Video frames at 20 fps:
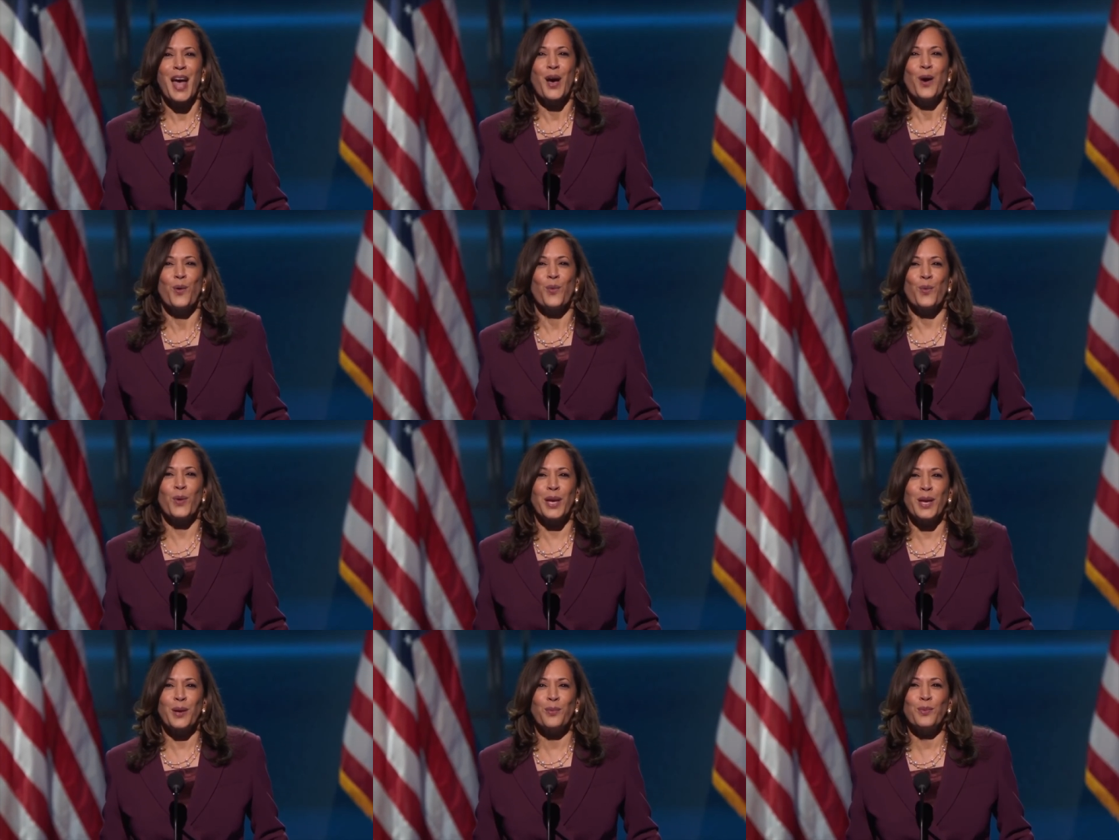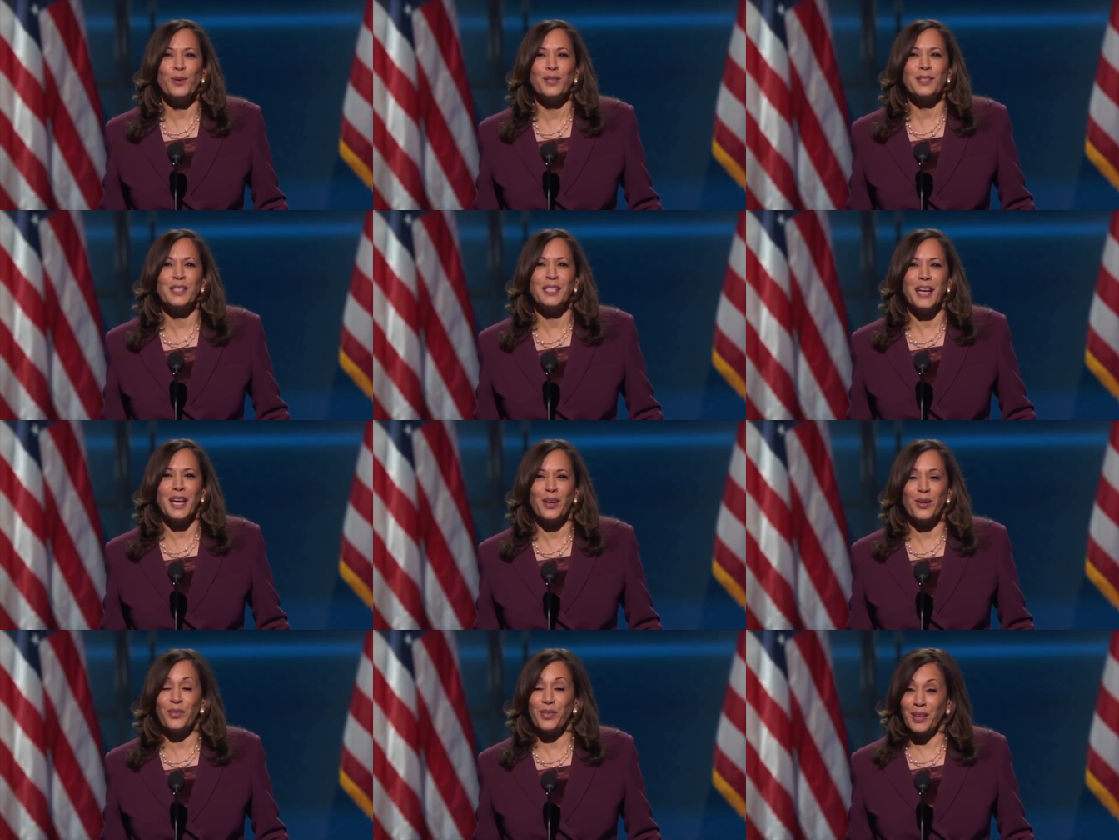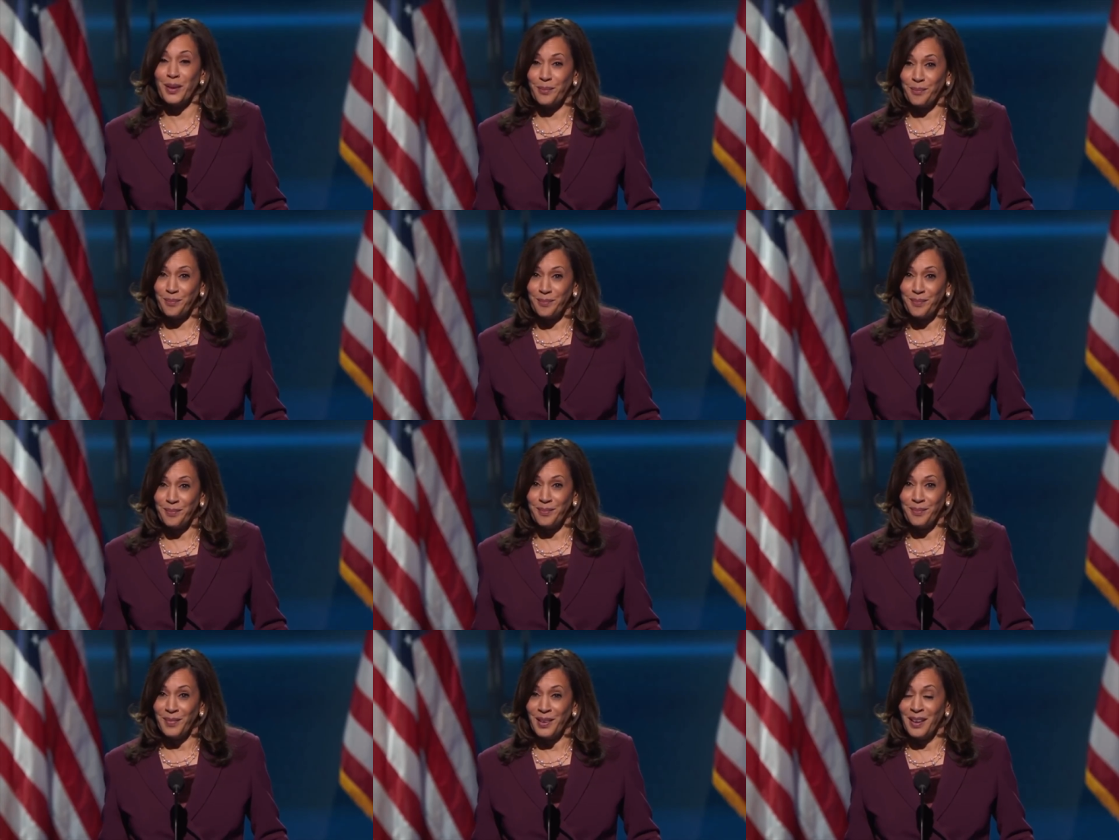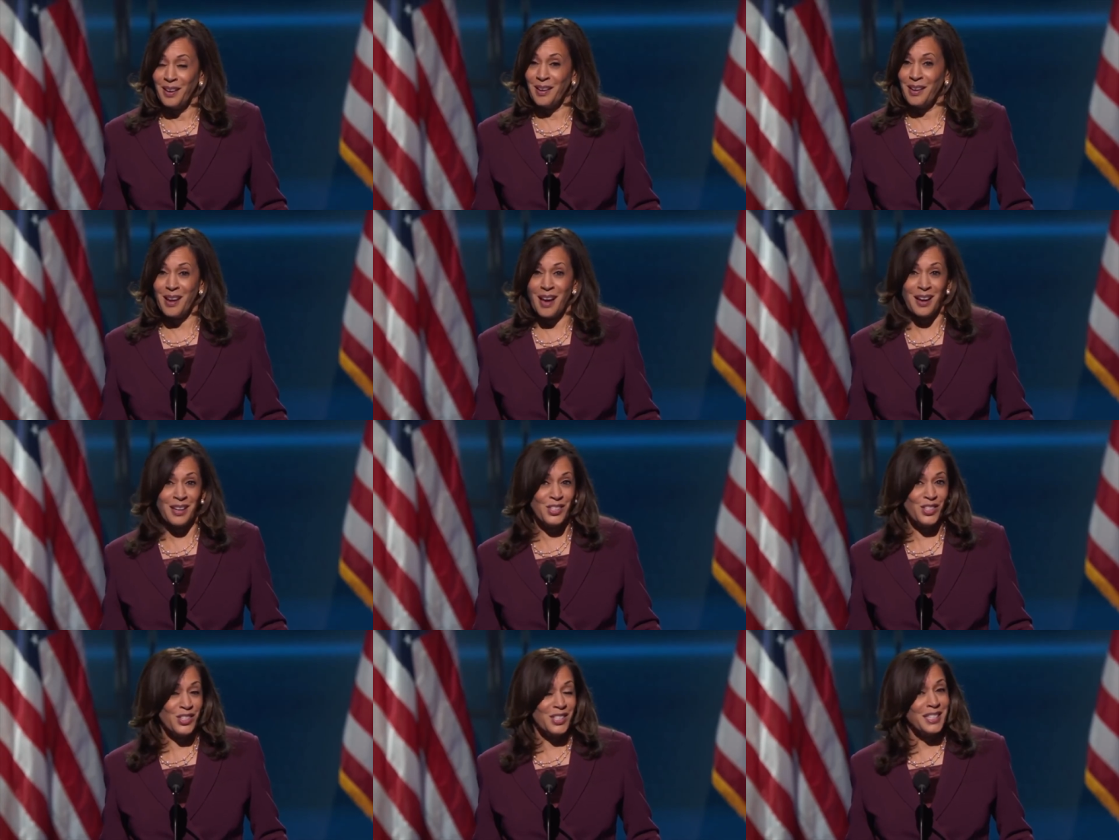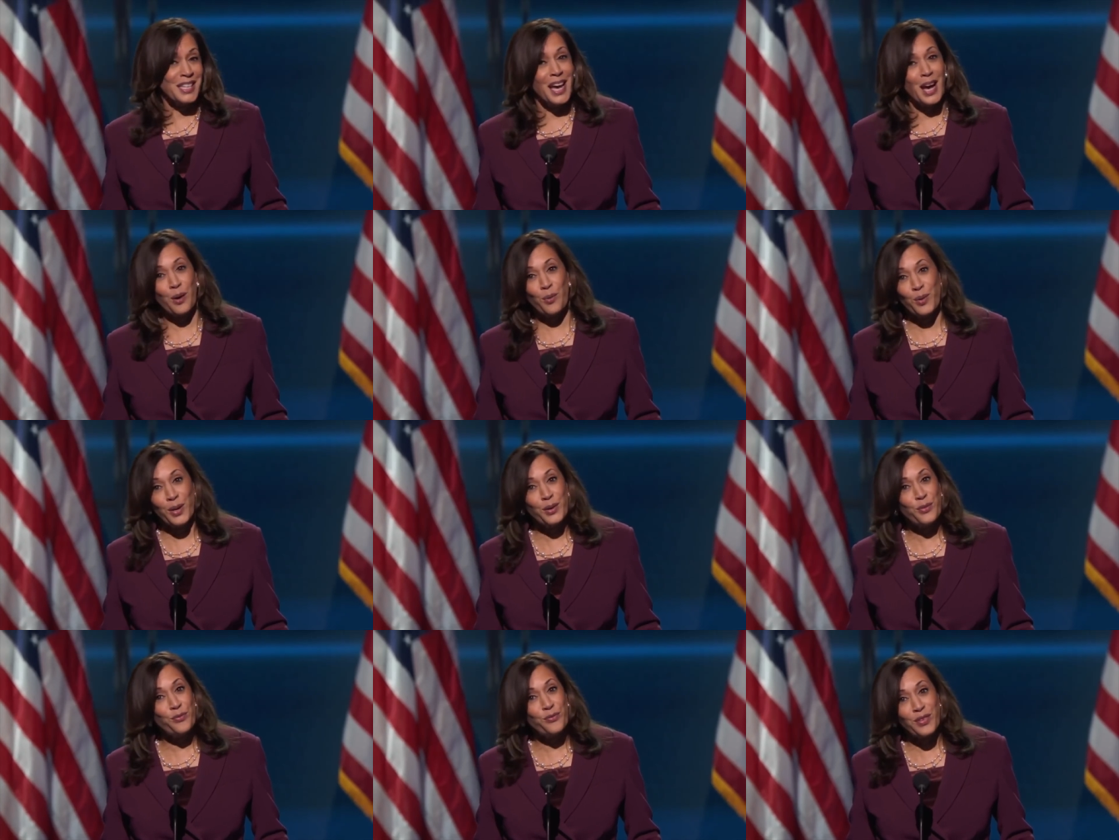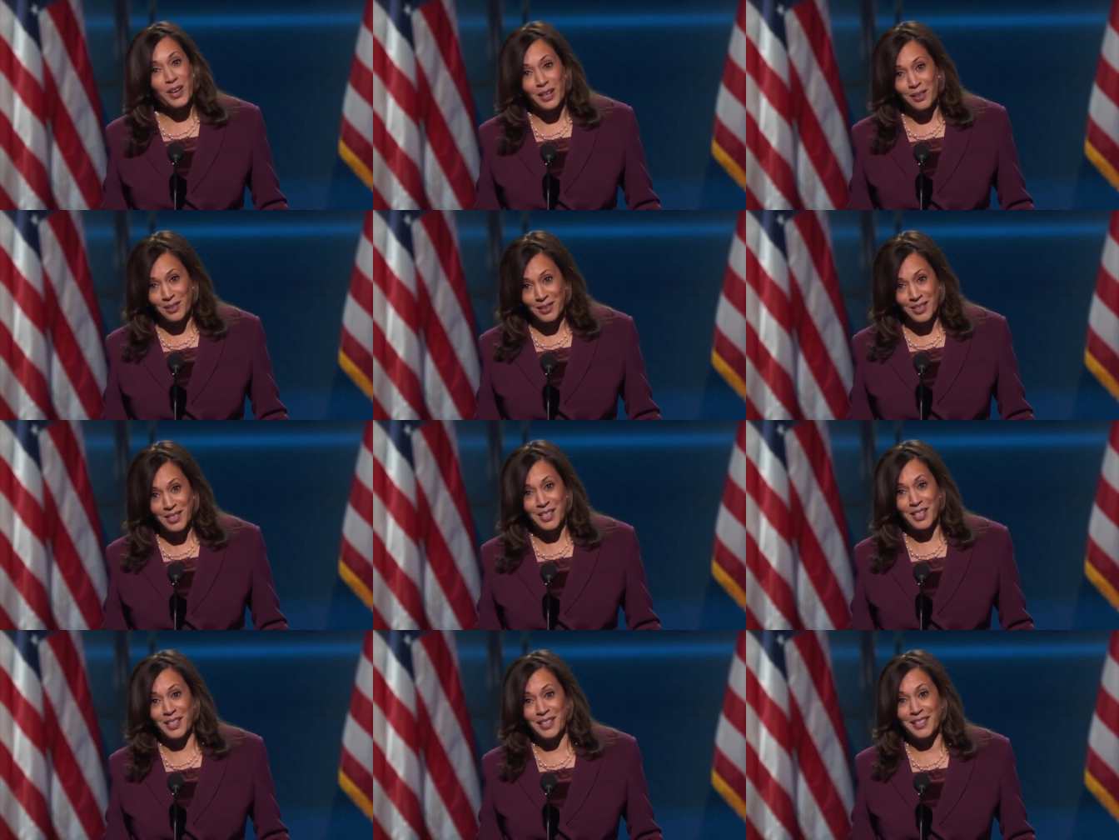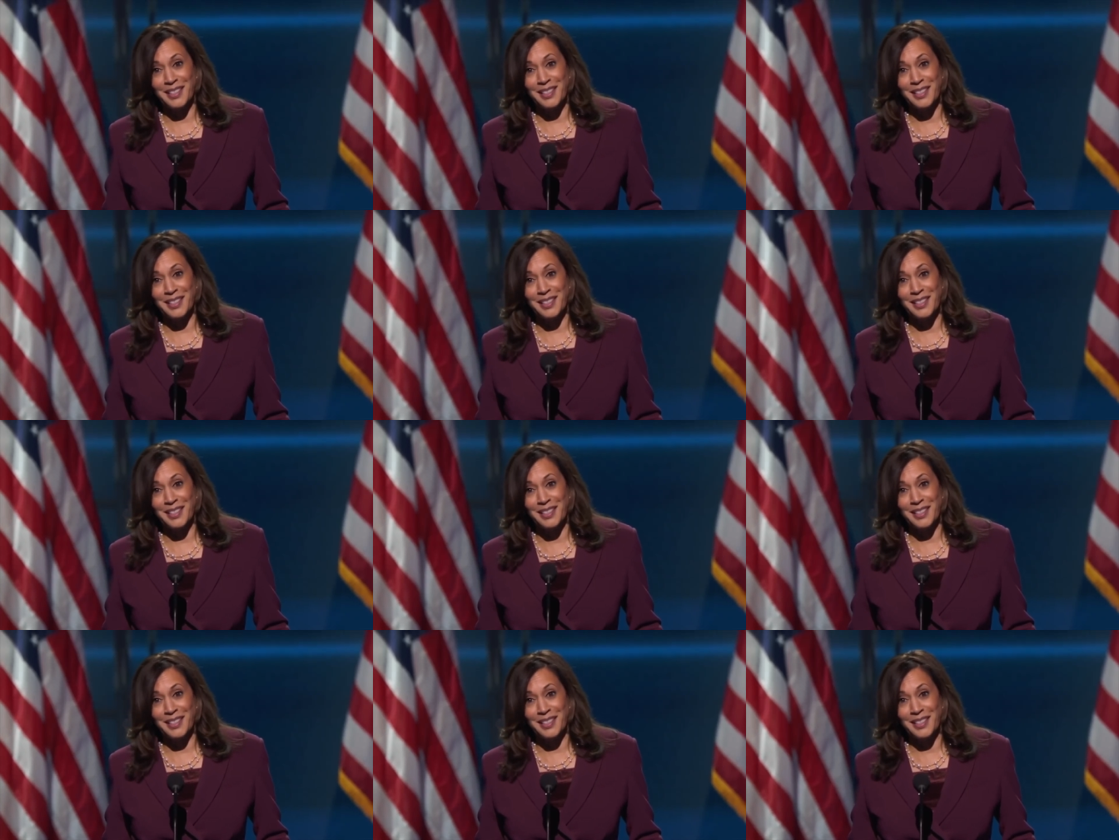We will tell them not just how we felt,